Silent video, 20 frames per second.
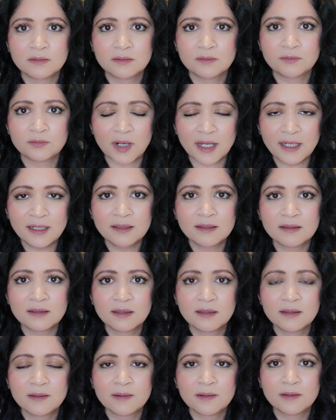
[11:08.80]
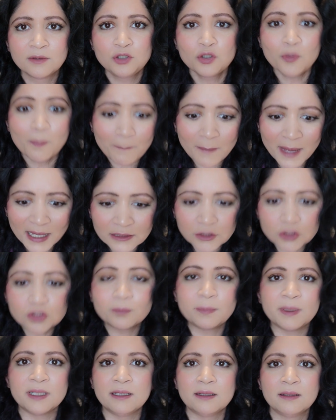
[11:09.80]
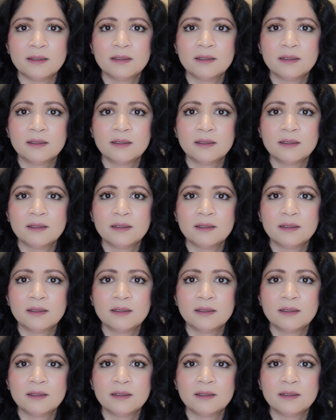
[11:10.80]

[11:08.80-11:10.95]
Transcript: right? You meant to be.